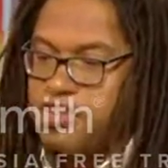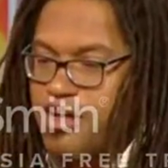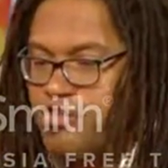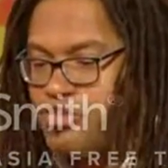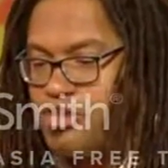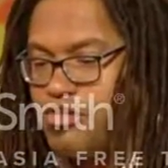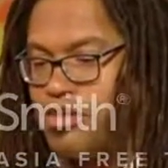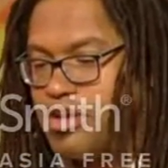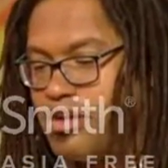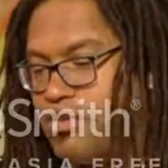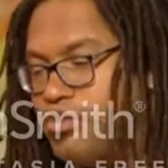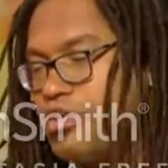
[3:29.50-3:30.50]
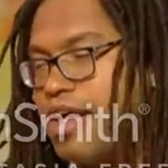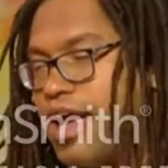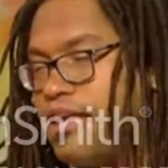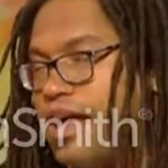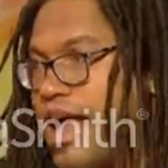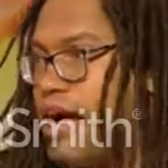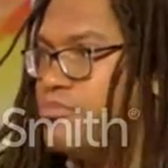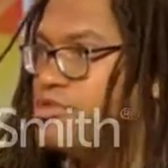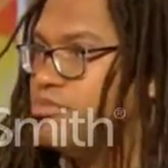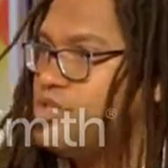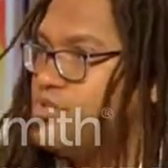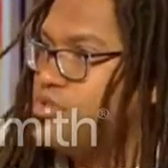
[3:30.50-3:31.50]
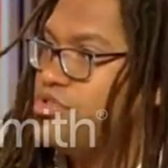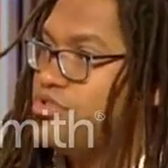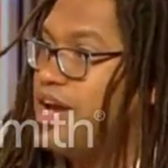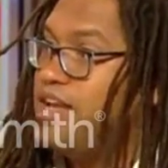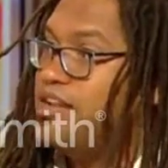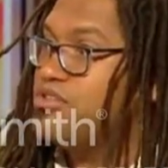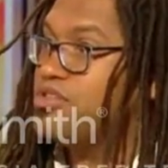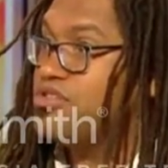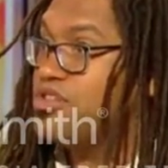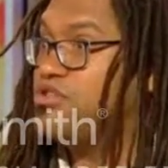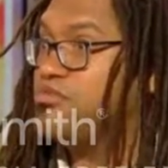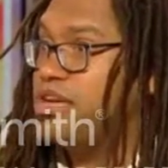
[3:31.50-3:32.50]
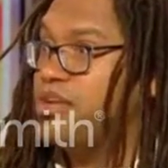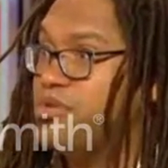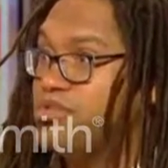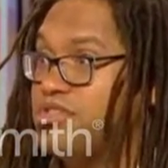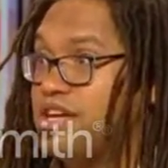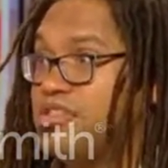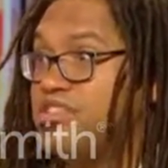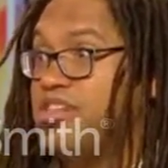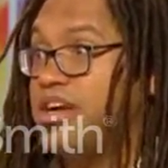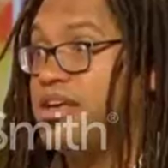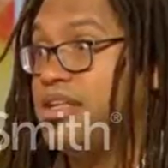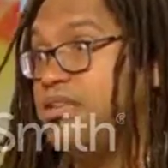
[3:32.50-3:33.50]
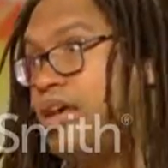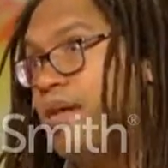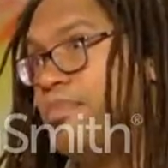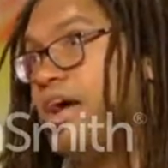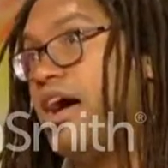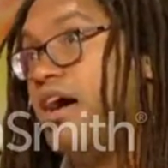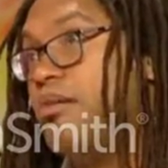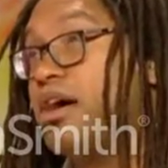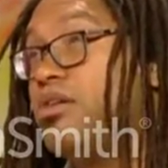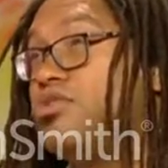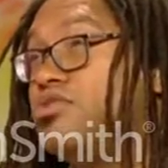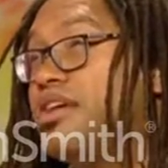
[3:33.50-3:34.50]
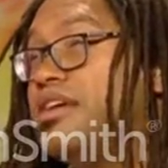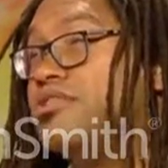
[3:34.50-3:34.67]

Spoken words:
life, you can look at your apps and which ones drain. So social media ones tend to drain it. What else drains